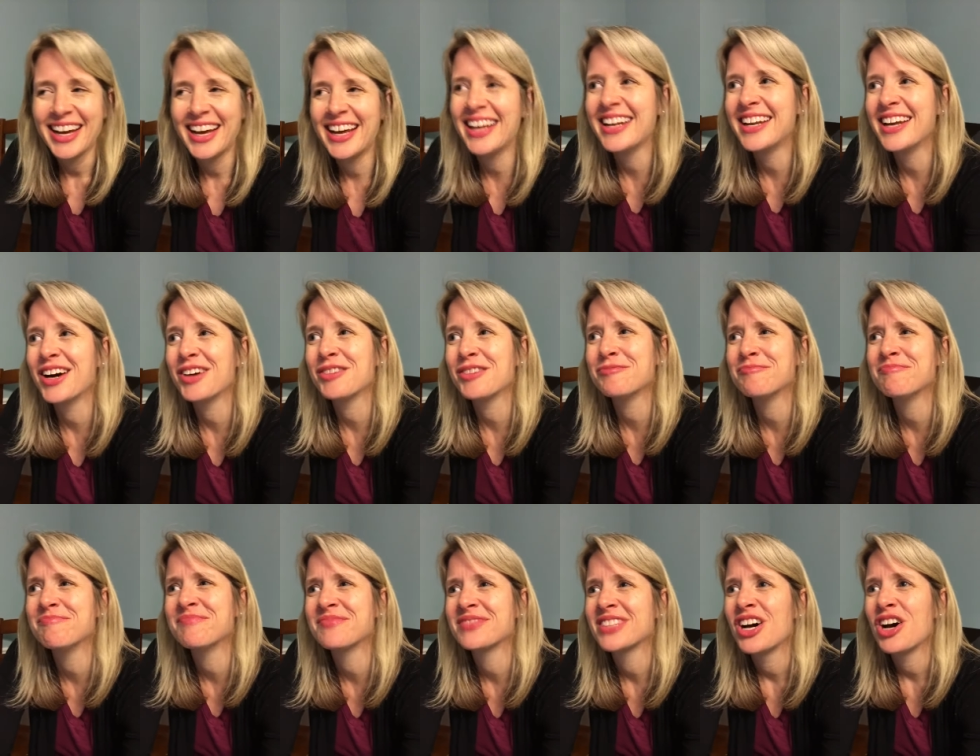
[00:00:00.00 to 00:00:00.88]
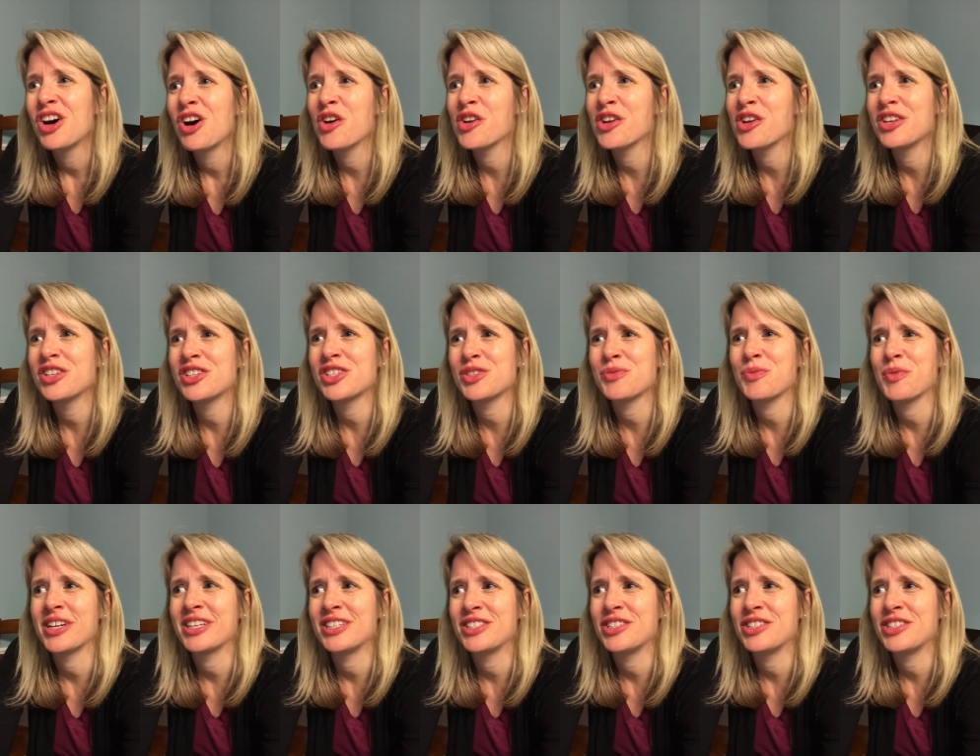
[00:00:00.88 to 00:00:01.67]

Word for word: And um, all you just want